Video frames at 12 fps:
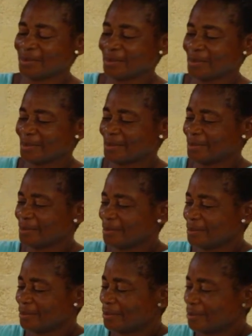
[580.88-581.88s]

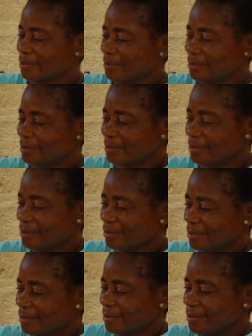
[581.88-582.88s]

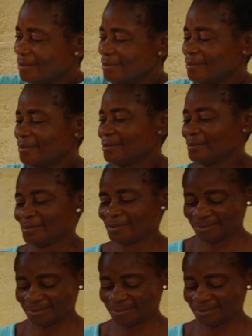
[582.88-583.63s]
[no speech]